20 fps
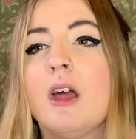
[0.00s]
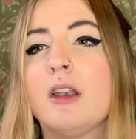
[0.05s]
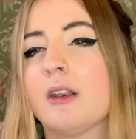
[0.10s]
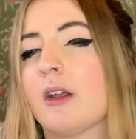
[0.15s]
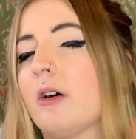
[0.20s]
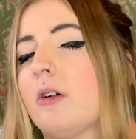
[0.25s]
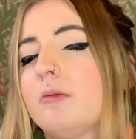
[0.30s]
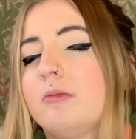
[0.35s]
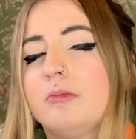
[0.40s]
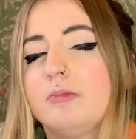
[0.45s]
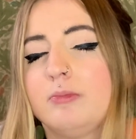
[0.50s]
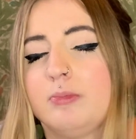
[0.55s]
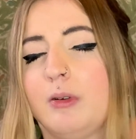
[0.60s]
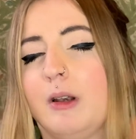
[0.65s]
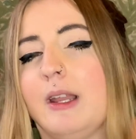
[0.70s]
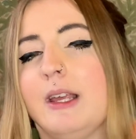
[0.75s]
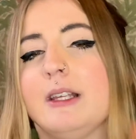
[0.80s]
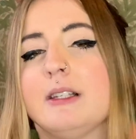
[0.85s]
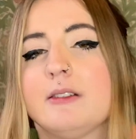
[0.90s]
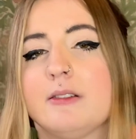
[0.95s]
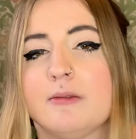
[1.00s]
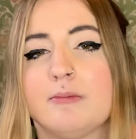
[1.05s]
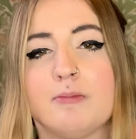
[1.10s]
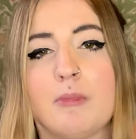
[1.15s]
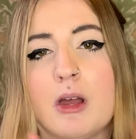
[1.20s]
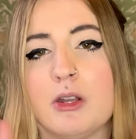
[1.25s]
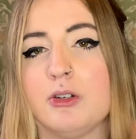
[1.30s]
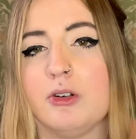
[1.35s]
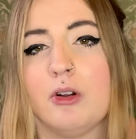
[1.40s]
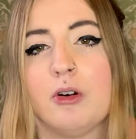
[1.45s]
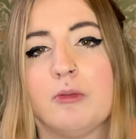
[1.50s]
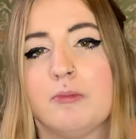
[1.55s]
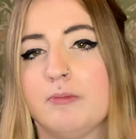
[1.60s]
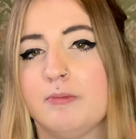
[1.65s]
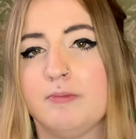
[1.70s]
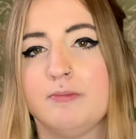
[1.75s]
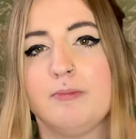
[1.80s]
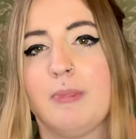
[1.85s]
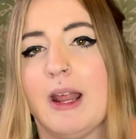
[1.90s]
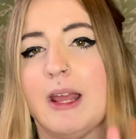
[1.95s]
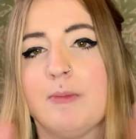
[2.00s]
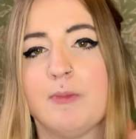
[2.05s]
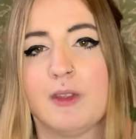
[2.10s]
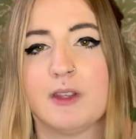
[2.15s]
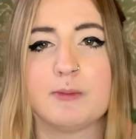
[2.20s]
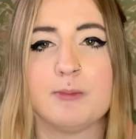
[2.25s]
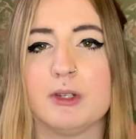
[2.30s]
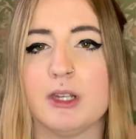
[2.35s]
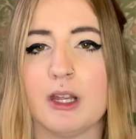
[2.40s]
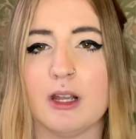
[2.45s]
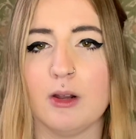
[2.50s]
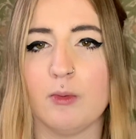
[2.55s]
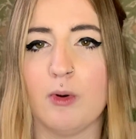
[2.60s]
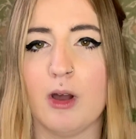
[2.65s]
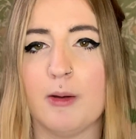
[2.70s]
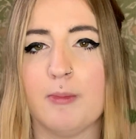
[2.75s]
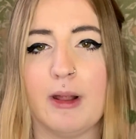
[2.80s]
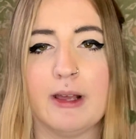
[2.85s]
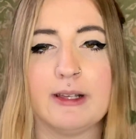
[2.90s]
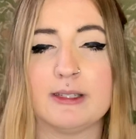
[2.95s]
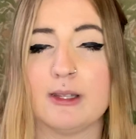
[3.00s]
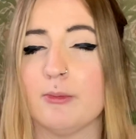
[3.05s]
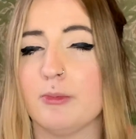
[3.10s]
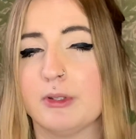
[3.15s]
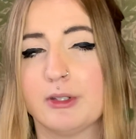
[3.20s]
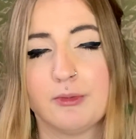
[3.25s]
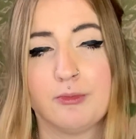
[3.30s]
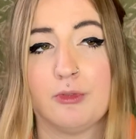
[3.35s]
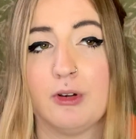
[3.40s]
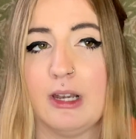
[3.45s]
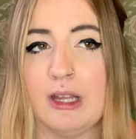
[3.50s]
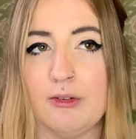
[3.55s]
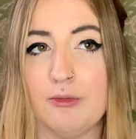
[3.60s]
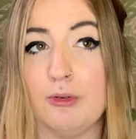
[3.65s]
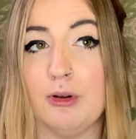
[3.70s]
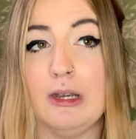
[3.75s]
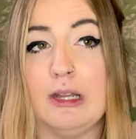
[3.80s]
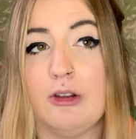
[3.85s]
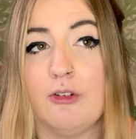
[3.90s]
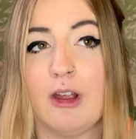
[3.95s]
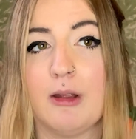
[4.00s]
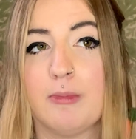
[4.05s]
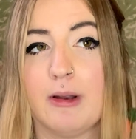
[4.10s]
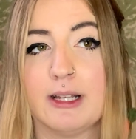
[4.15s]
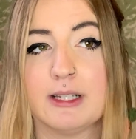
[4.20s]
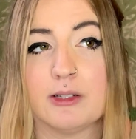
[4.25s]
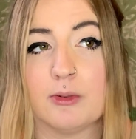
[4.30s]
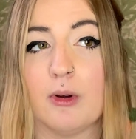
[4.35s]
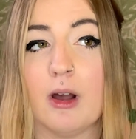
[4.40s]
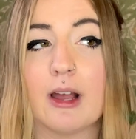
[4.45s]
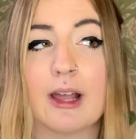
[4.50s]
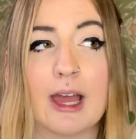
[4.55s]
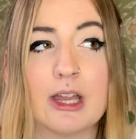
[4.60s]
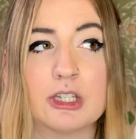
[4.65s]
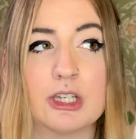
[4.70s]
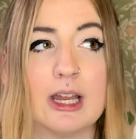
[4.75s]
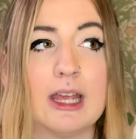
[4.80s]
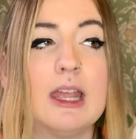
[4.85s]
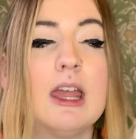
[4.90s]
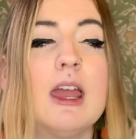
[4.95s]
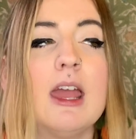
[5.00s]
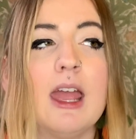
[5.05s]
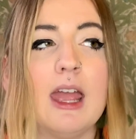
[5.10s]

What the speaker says: Now, please, I do not blame this particular workplace. It was a really, really great place to work, actually.